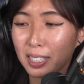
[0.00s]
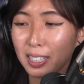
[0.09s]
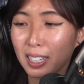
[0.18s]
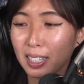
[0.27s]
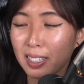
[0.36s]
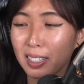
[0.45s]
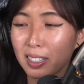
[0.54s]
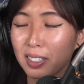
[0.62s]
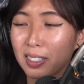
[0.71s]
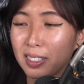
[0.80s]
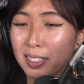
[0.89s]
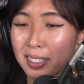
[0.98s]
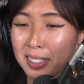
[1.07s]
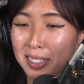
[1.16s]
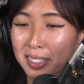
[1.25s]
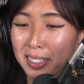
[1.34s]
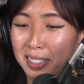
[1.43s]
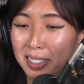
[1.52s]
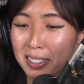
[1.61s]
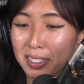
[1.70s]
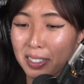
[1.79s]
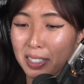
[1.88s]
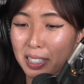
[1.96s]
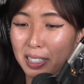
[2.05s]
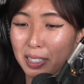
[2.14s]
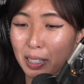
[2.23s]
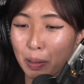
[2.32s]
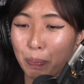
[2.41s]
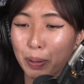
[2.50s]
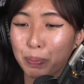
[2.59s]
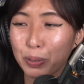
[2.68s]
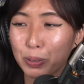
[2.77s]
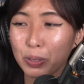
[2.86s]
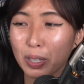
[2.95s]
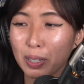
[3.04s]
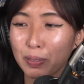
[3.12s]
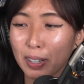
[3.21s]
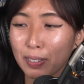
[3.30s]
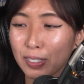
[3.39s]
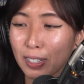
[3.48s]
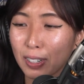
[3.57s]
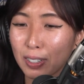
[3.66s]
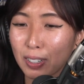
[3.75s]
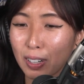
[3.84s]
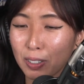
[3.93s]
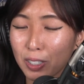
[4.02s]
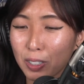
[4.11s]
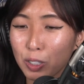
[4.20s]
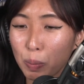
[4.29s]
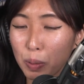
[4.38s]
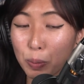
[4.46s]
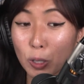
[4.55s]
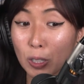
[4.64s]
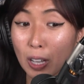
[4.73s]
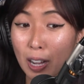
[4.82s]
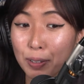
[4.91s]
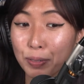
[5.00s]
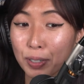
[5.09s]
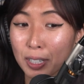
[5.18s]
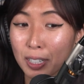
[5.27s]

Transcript: connected? Are there any like people who love Avatar and Naruto? Some people love